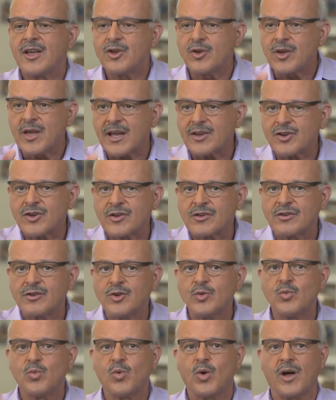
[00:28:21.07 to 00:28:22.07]
You can't just
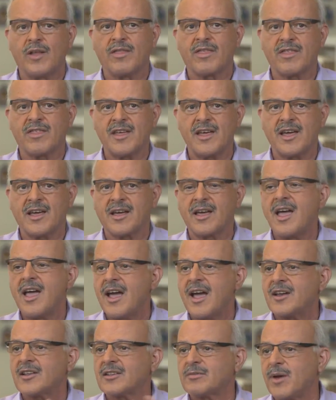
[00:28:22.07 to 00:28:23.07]
do one thing
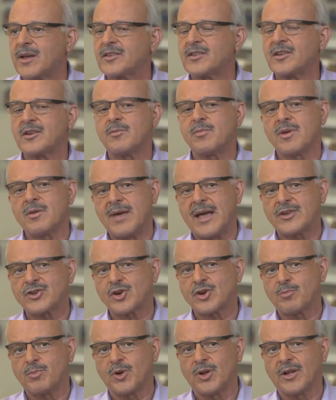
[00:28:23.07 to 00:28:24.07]
and expect it to be a
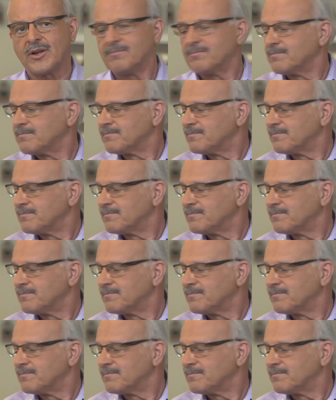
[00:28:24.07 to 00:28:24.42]
magic bullet.